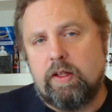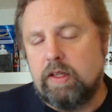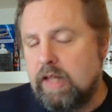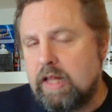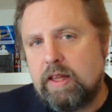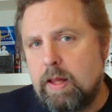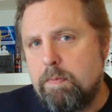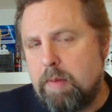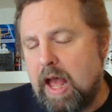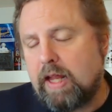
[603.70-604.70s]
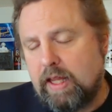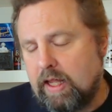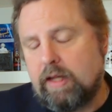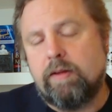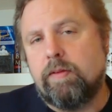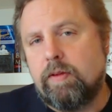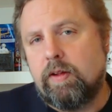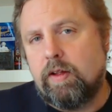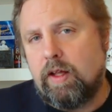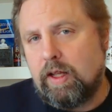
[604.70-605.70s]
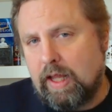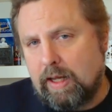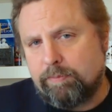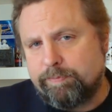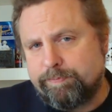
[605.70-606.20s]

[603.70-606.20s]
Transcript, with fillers: let them back in again.